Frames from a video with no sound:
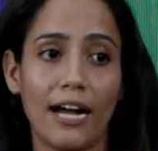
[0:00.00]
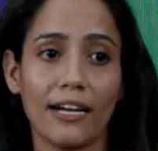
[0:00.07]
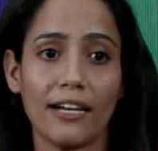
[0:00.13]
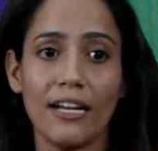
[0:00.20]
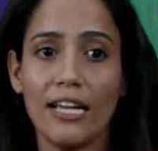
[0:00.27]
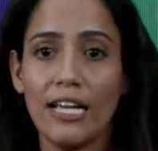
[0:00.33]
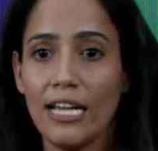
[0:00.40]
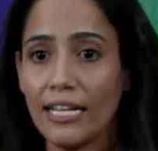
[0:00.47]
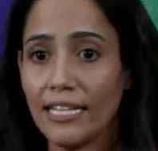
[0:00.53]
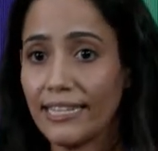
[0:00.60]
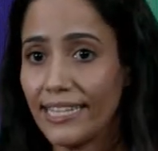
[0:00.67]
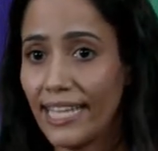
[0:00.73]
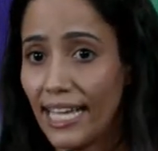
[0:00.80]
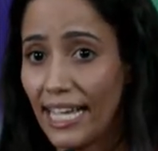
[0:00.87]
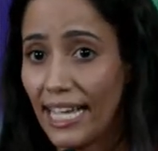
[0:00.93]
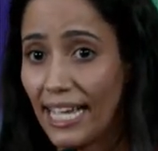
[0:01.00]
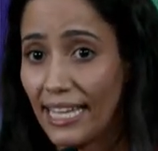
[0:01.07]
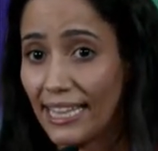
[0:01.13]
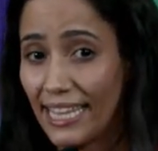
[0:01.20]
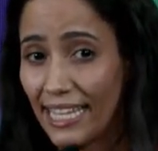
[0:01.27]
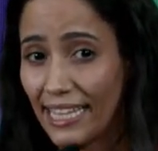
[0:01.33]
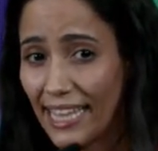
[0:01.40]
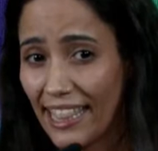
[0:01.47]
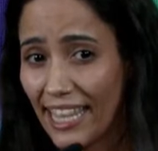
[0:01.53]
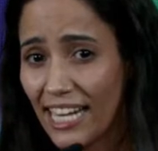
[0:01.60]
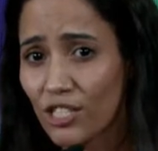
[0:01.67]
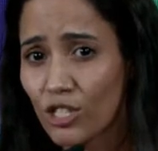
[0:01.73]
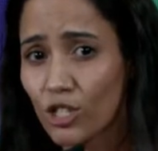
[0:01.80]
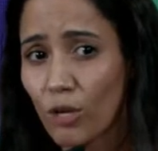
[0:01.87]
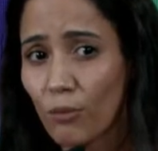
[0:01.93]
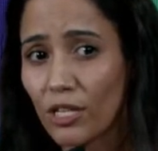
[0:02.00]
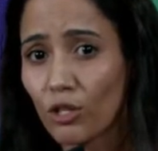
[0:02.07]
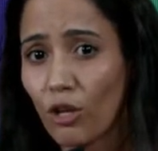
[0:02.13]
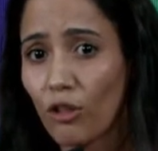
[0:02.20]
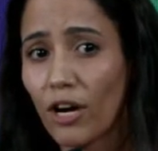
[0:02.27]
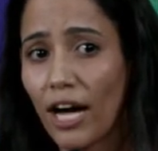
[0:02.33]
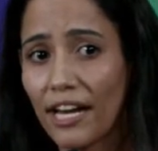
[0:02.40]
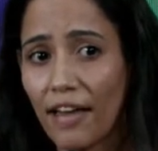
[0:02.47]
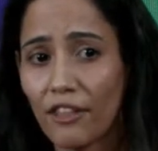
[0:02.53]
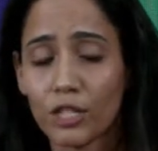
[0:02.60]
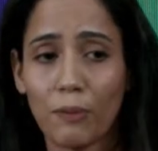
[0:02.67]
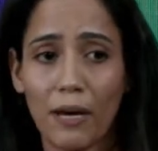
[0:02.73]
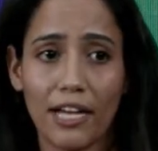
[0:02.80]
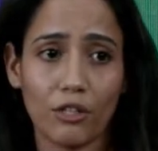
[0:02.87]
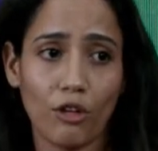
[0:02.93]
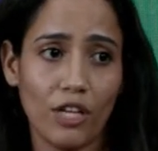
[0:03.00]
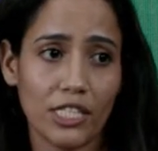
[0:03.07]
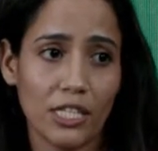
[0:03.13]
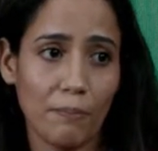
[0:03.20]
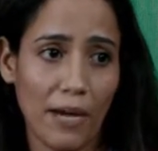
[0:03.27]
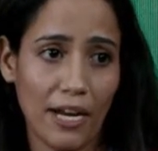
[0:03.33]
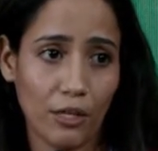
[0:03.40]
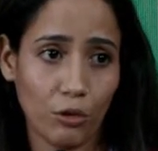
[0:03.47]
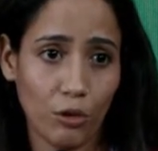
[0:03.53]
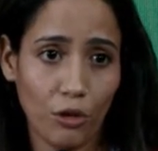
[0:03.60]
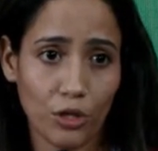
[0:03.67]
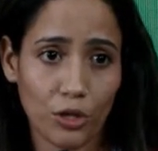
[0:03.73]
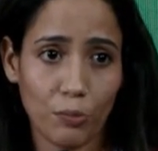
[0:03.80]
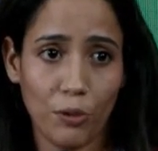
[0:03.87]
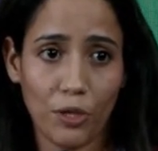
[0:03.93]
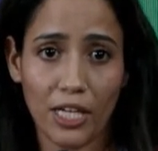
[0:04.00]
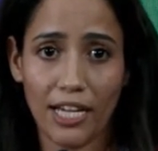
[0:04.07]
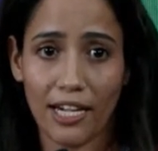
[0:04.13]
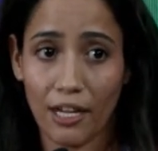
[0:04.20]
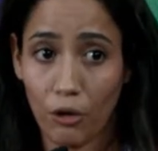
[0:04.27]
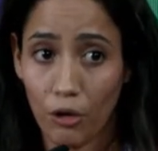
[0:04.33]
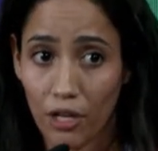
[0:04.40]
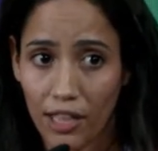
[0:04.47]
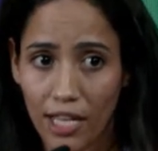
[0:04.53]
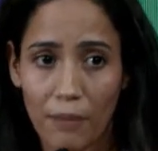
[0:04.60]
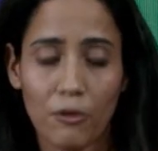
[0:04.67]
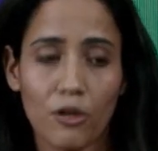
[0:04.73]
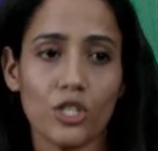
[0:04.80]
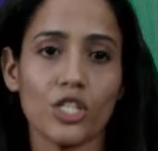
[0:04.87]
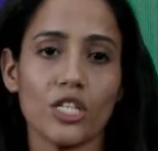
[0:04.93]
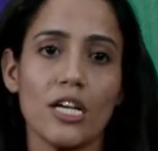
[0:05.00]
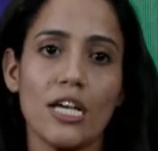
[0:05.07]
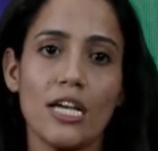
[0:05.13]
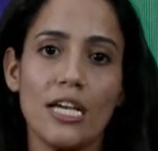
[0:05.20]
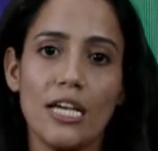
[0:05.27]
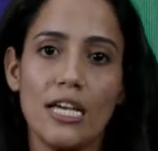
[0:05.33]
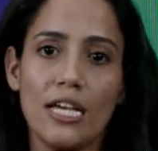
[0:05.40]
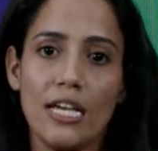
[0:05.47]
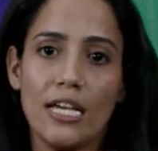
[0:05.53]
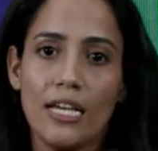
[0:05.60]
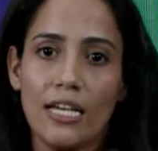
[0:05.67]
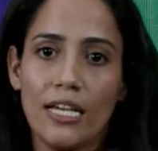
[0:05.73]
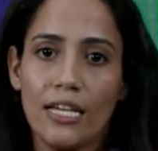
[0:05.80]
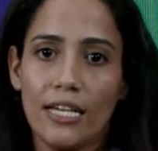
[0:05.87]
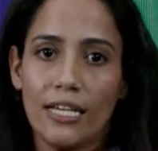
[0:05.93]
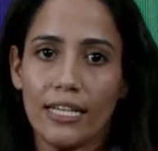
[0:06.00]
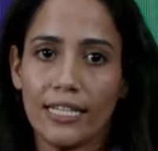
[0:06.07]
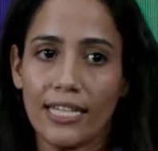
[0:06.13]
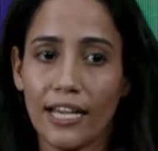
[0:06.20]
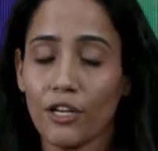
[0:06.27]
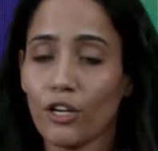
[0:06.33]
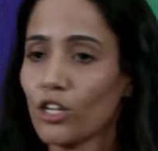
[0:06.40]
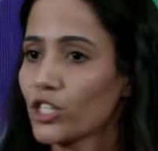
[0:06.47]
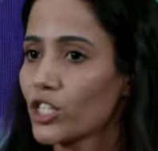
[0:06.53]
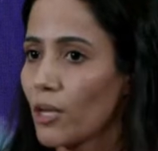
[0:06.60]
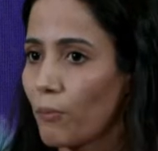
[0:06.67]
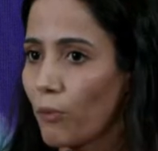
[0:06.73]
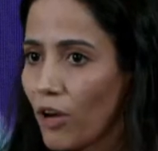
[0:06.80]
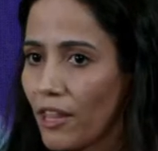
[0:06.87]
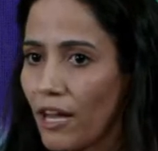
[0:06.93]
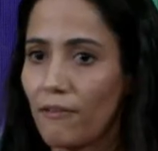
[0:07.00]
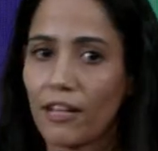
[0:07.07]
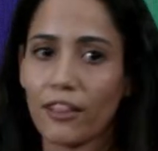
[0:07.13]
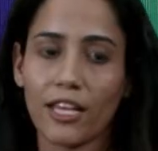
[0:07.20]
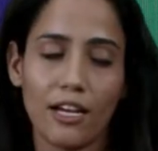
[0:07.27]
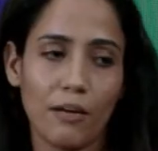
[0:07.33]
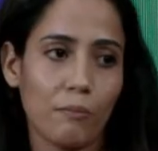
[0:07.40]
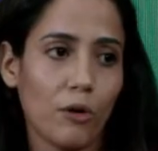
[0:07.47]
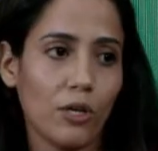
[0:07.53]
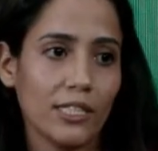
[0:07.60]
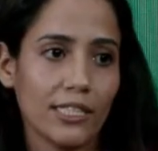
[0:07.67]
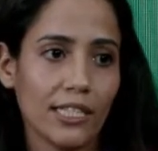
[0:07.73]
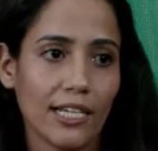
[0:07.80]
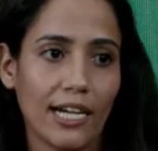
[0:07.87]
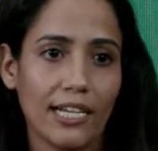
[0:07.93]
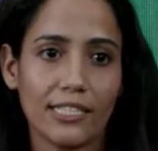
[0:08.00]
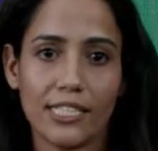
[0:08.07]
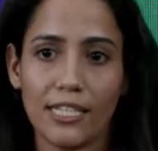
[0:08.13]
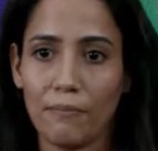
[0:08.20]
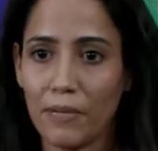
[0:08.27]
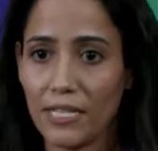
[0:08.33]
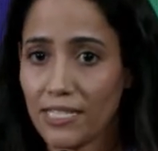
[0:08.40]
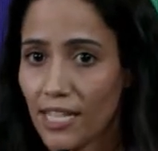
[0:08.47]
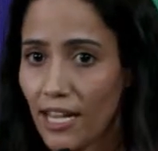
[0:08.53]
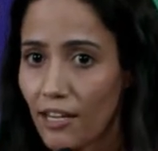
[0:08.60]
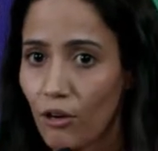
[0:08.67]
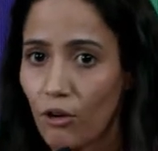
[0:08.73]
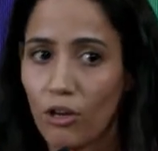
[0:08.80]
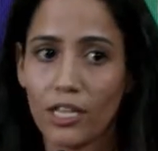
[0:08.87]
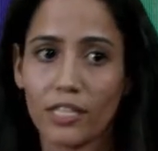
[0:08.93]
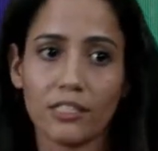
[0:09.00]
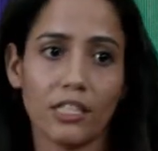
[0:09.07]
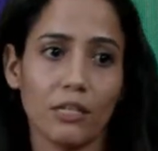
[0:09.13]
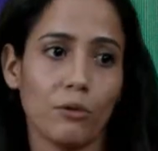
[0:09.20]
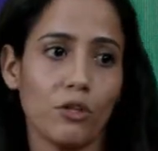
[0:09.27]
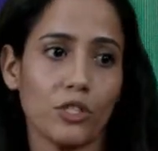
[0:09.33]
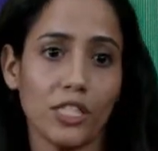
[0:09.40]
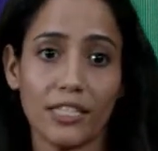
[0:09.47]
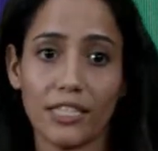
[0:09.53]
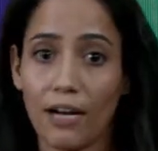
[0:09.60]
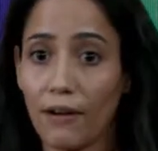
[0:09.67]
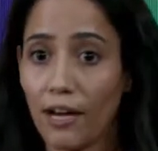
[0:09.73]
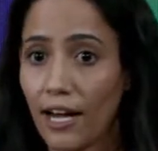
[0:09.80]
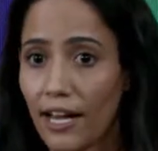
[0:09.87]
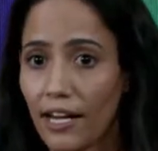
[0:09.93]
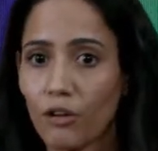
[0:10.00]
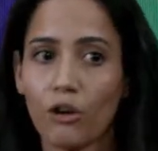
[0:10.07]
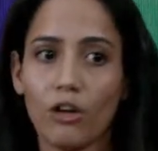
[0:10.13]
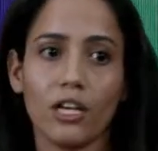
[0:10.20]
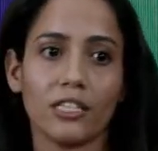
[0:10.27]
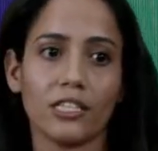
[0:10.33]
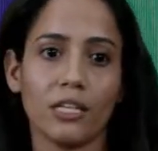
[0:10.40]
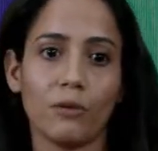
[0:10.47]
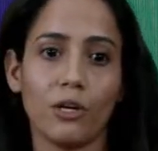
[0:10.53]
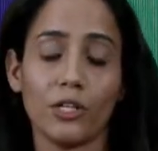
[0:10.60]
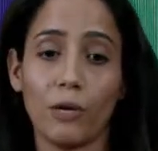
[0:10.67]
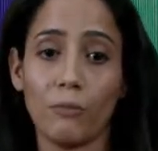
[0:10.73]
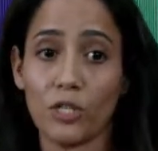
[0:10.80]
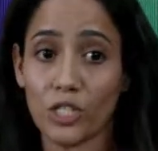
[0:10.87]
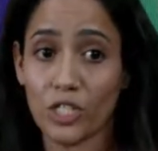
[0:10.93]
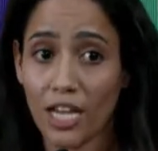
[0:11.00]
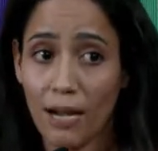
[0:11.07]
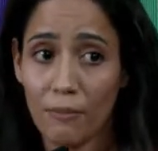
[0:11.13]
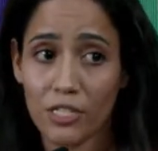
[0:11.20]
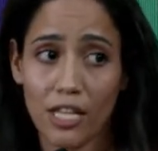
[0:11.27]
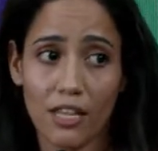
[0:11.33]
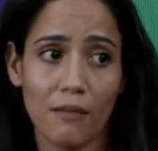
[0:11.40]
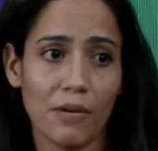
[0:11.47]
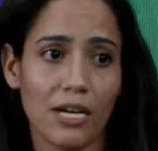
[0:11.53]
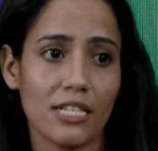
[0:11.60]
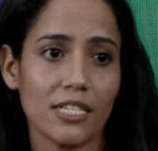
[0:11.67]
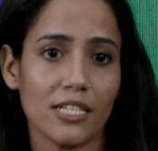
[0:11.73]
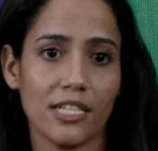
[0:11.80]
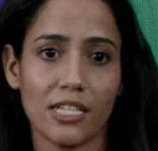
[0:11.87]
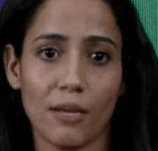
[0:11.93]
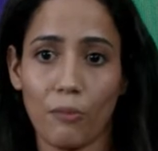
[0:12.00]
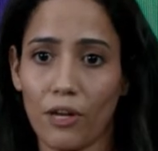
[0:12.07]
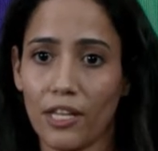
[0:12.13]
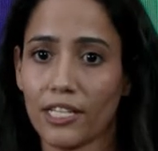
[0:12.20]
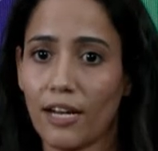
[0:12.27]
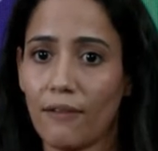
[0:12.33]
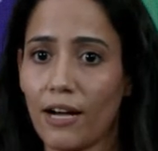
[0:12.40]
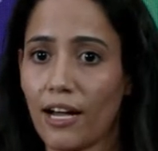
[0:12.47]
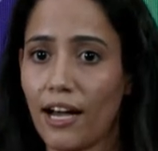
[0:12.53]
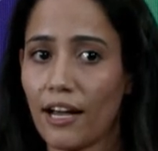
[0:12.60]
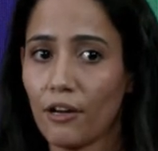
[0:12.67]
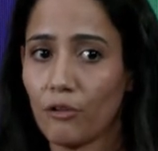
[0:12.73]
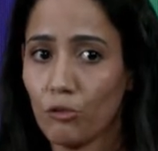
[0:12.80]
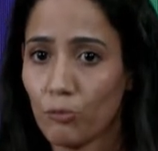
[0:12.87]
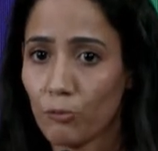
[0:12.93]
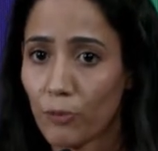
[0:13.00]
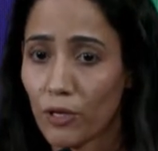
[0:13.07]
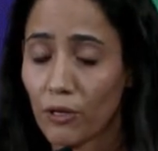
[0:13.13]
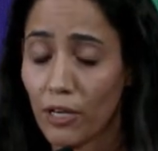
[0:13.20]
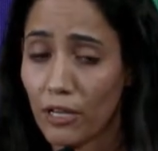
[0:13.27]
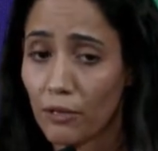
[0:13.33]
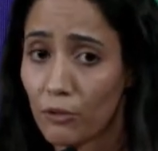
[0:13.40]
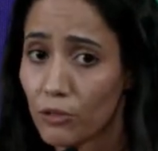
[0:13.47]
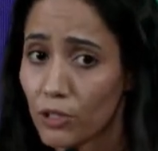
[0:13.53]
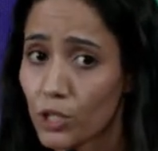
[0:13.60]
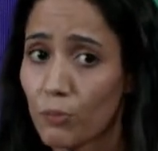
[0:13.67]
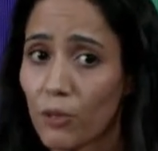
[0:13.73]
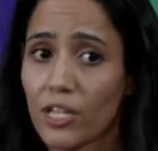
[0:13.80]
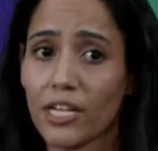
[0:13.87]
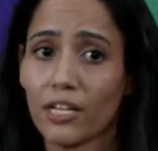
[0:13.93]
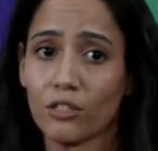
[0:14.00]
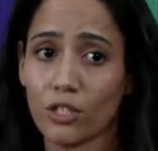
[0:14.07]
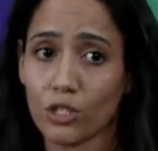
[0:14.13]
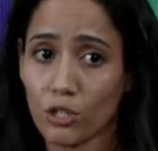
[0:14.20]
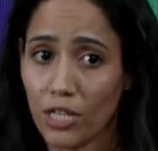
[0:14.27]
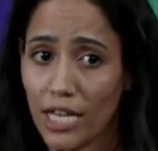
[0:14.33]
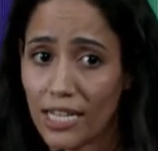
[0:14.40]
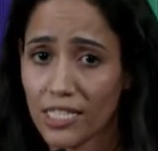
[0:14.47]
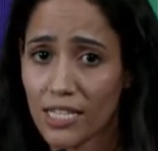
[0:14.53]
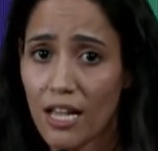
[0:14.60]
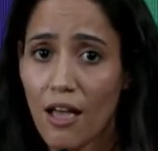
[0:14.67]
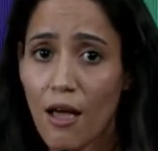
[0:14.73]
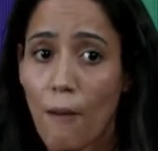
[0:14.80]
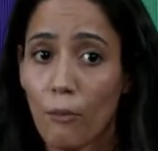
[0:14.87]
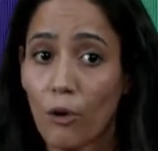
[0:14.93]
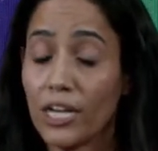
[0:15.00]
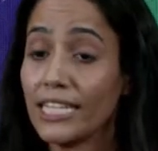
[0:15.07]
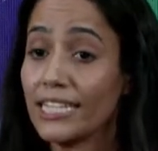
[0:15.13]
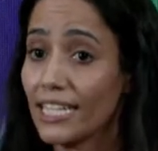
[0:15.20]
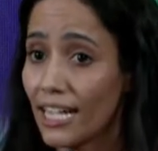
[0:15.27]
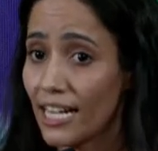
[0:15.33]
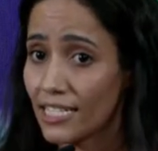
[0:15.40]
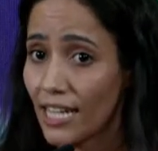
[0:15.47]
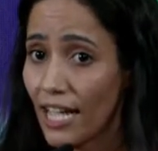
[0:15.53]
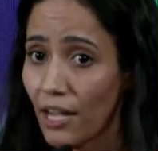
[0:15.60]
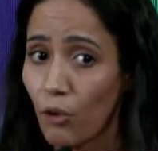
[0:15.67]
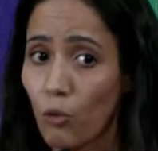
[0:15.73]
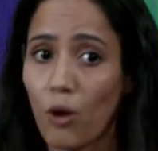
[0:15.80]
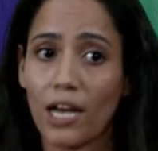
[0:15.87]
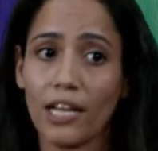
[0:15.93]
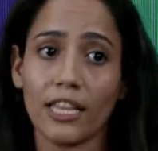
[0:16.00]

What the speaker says: Last elections, we were able to speak about rights, about all the rights that were gained by everyone and for everyone. But let's remember that we cannot advance in politics without working in the collective level for everyone.